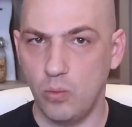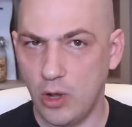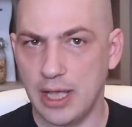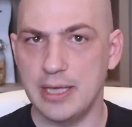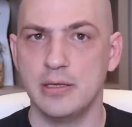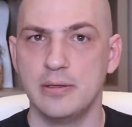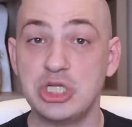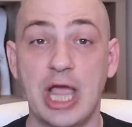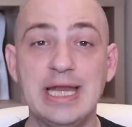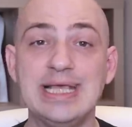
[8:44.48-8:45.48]
One,
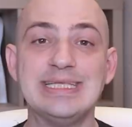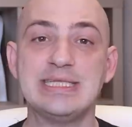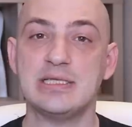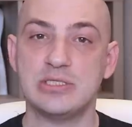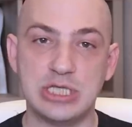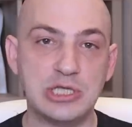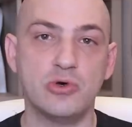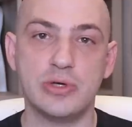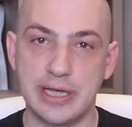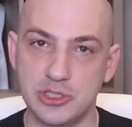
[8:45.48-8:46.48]
China is a
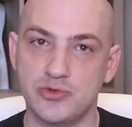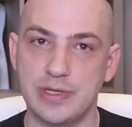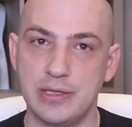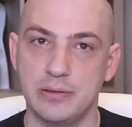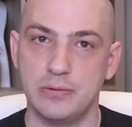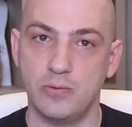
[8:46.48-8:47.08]
single country.